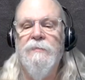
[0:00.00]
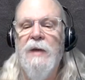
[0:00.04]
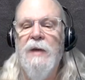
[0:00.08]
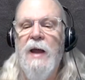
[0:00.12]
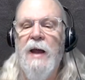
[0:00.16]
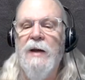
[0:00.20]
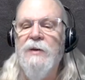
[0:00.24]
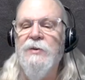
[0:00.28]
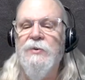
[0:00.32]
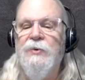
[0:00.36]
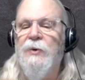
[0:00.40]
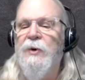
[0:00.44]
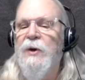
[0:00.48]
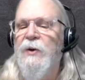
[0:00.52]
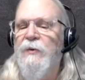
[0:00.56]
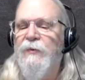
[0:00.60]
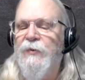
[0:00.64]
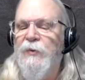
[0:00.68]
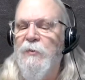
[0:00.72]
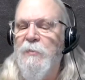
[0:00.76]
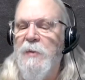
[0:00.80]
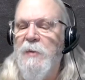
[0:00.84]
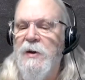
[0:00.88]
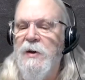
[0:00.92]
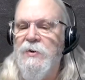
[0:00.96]
extra
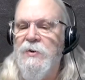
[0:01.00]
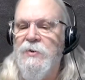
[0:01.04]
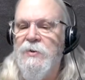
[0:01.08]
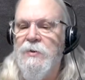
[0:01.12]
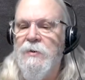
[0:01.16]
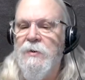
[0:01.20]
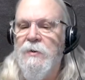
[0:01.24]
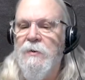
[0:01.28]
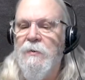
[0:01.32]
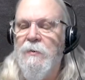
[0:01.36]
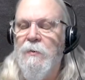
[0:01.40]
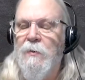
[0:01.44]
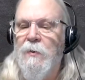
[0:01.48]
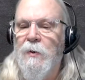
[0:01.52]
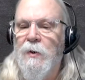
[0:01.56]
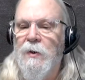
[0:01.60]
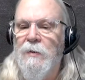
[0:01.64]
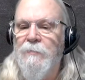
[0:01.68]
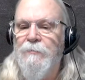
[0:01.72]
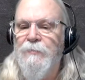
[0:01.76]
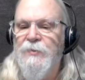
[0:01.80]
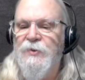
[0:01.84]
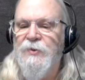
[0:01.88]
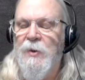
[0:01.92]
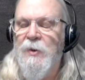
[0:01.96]
information
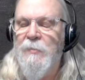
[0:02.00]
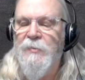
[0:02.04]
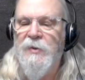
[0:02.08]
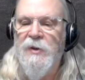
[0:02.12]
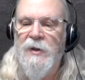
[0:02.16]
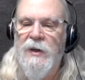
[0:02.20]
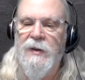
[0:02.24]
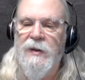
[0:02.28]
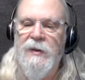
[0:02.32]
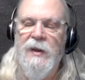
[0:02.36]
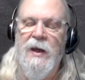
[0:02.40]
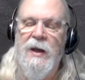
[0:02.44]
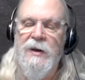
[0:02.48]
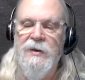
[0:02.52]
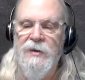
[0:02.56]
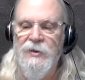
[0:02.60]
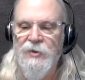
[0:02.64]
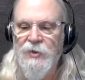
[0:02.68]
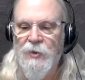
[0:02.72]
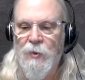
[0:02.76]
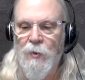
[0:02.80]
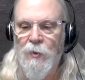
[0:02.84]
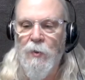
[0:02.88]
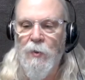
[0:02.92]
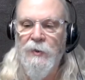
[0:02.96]
or something like that. And you
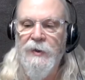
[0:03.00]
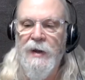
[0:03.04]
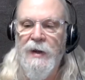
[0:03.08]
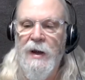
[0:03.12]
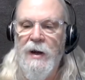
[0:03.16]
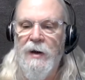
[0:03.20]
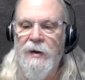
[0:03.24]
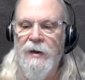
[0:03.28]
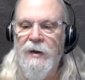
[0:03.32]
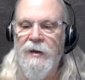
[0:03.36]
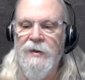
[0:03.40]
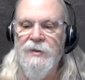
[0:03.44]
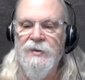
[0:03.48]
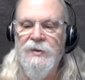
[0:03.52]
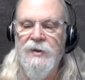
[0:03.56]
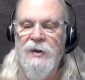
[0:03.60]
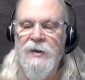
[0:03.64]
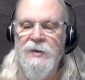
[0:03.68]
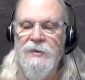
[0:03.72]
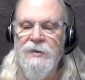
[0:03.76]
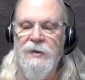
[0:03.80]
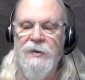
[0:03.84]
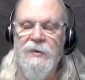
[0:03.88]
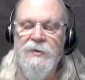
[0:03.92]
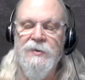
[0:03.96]
scroll down and it
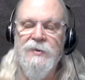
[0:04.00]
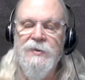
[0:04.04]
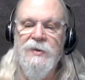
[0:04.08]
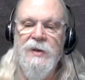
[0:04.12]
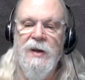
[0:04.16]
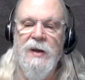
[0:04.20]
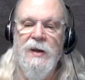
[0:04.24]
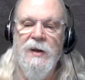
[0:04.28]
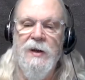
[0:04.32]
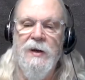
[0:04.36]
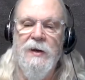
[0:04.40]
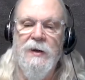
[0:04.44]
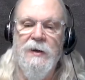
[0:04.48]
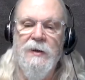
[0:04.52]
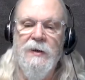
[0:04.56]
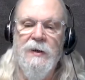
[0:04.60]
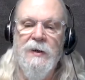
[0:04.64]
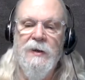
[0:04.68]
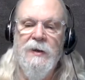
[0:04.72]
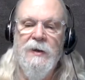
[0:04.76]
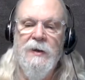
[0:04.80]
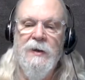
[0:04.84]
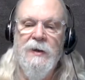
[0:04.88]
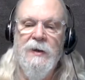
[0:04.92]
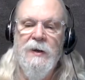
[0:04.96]
says, here's
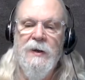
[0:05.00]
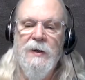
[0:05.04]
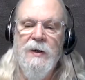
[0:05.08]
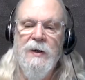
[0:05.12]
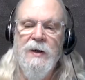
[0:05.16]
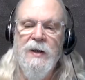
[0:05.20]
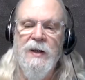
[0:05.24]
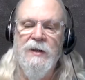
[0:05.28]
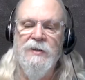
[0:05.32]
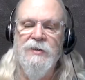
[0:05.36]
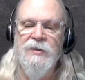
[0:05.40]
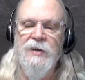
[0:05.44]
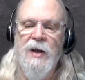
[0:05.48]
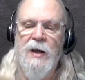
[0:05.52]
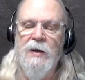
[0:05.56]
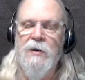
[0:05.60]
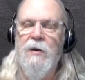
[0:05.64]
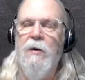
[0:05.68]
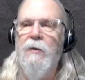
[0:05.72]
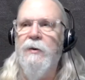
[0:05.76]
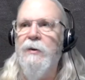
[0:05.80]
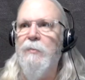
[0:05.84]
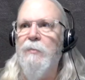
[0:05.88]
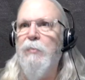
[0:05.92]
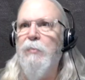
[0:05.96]
it's not
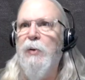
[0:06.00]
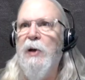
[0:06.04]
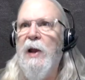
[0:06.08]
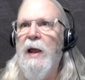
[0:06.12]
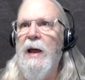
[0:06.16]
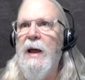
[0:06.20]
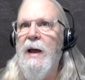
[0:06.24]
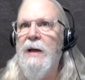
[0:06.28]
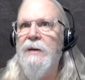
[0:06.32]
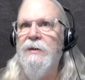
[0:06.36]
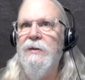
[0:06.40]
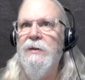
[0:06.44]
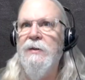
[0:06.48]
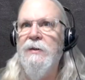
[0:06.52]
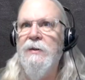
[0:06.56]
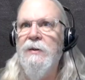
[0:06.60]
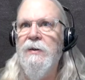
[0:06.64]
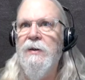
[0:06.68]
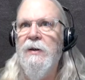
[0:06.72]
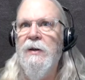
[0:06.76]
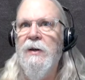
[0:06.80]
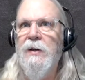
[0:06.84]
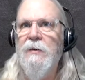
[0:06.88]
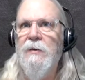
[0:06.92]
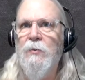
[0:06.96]
called a plat,
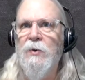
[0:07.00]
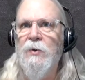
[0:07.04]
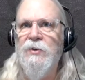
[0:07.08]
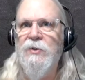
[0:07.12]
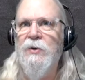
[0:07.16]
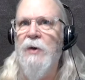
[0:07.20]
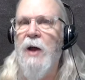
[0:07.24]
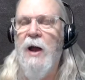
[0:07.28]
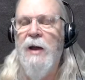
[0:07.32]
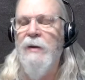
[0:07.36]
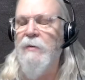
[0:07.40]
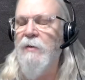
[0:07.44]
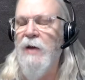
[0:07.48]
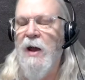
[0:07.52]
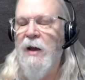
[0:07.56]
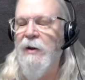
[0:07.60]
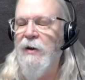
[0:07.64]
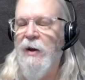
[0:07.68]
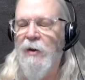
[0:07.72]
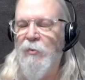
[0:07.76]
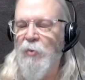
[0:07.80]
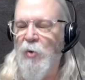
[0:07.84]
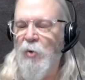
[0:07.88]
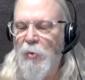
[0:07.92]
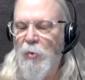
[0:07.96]
which I
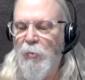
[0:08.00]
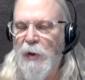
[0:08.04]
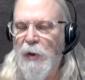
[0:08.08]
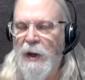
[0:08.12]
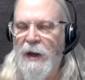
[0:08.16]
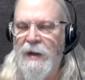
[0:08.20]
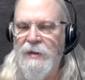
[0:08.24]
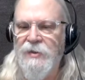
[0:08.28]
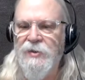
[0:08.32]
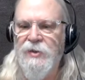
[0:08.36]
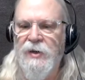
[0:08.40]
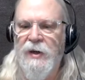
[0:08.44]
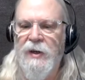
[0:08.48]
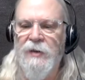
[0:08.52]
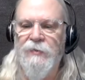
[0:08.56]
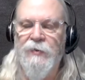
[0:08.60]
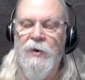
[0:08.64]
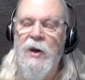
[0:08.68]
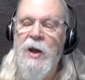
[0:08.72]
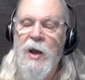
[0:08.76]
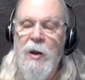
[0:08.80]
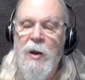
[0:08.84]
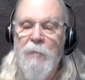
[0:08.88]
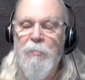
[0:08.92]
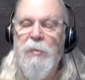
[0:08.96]
can't remember what plat stands
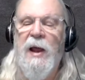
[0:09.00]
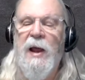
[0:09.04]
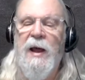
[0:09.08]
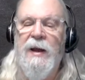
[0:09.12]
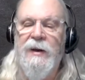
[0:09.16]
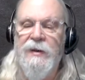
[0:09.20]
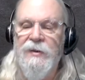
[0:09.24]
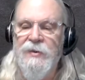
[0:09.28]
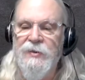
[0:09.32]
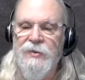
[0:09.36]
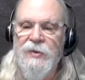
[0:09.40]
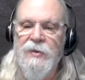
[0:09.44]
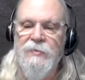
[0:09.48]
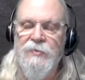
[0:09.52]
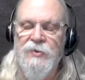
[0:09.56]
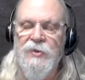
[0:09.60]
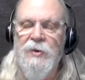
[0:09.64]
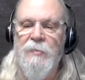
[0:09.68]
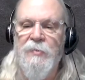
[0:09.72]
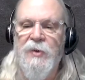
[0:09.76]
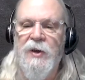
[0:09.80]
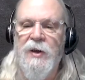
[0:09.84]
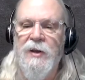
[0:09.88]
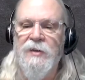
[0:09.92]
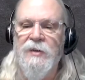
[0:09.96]
for. Plat is
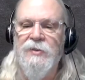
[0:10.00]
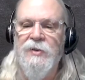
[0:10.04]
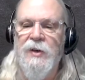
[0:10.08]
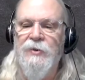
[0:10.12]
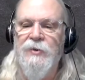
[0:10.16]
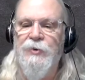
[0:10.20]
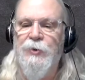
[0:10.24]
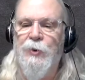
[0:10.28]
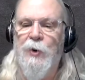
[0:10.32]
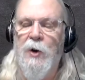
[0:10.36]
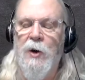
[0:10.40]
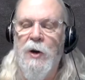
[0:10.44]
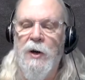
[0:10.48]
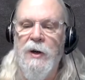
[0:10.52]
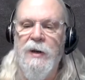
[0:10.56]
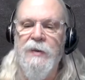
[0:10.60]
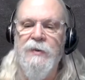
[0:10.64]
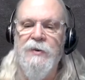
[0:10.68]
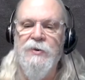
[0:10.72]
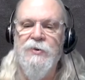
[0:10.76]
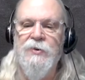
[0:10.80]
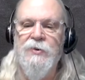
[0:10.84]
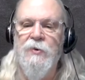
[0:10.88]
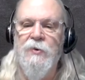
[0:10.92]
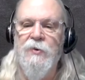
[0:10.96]
something, it's a drawing
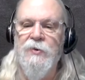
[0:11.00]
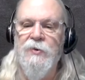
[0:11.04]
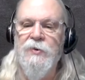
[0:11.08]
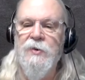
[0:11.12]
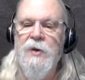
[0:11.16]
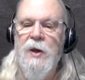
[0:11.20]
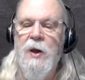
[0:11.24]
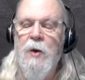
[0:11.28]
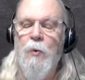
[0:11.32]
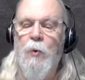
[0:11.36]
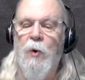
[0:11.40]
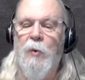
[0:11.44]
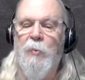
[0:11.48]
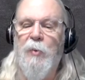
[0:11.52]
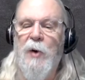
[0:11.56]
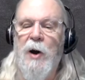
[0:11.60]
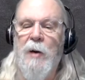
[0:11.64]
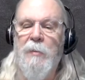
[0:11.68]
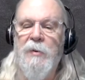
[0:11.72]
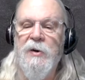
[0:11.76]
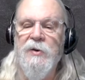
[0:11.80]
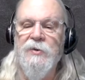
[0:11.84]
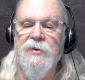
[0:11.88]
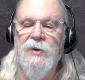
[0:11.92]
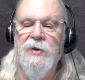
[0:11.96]
that shows where
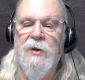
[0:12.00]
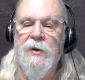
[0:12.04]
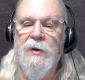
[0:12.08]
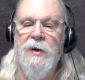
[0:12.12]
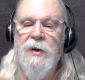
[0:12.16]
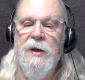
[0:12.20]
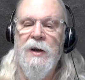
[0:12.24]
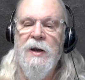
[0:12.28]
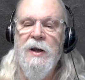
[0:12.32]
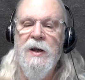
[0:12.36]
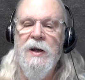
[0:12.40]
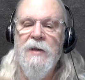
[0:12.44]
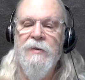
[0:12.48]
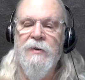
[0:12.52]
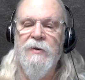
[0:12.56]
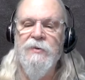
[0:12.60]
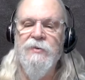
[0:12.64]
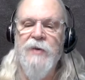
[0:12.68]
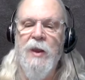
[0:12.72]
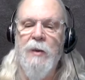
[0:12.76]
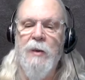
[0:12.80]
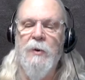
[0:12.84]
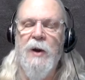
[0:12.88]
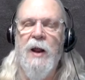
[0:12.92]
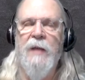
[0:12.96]
properties are. There's
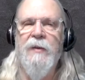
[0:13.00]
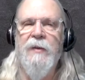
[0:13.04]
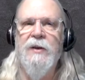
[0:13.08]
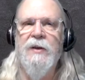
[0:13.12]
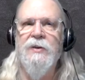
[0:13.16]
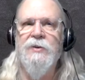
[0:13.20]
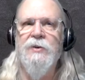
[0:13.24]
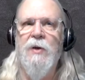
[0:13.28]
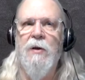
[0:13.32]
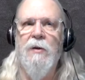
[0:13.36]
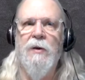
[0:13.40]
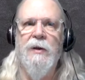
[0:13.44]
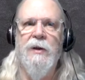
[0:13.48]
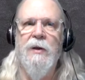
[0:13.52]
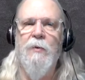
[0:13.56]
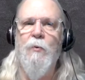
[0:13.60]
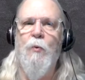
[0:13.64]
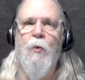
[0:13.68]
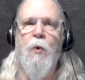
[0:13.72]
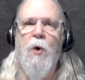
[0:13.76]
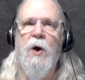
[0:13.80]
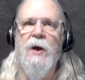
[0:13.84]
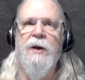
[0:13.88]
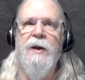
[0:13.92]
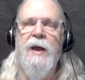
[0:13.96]
another one, I think it's called a
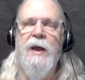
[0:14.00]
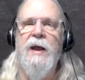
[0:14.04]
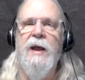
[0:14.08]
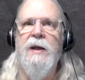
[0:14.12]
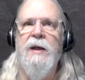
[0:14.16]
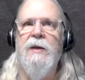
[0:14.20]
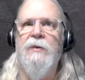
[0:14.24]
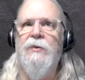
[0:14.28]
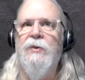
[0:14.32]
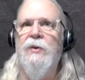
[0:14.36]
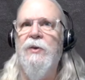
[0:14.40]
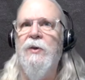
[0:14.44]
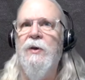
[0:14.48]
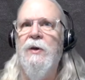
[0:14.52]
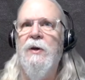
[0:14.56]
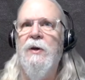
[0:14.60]
1/8